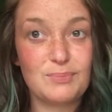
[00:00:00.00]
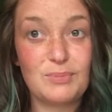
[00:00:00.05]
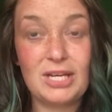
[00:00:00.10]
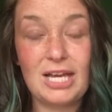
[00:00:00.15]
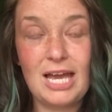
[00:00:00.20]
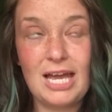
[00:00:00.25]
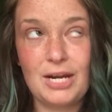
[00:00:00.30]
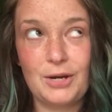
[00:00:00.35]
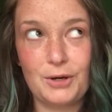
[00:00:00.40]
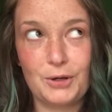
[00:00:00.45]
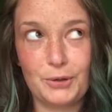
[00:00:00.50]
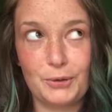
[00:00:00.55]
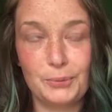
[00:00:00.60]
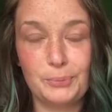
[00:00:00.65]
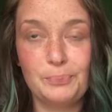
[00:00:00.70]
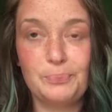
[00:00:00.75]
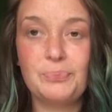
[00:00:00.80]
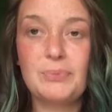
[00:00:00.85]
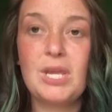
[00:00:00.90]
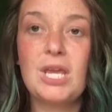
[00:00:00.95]
but anywho,
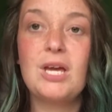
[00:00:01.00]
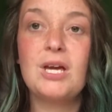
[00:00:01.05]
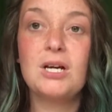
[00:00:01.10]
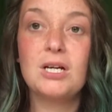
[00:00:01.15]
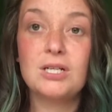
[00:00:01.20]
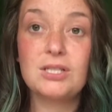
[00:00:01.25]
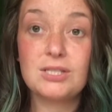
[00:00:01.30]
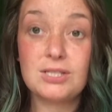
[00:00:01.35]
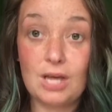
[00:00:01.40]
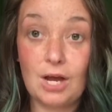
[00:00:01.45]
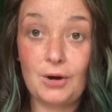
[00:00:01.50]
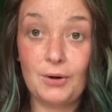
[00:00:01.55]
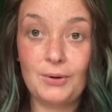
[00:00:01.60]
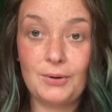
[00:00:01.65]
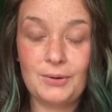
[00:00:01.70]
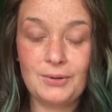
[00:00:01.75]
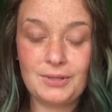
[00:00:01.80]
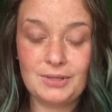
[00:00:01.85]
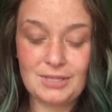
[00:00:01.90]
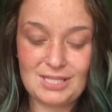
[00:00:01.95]
so
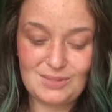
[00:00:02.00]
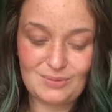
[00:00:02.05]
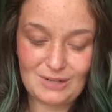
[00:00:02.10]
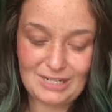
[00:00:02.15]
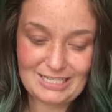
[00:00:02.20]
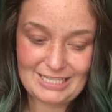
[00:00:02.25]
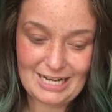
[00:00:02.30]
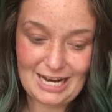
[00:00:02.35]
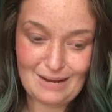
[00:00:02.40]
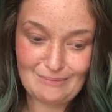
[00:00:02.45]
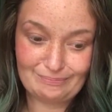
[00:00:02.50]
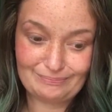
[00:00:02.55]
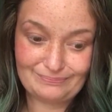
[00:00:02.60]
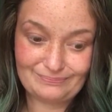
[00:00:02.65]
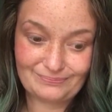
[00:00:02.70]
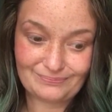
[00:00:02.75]
this one day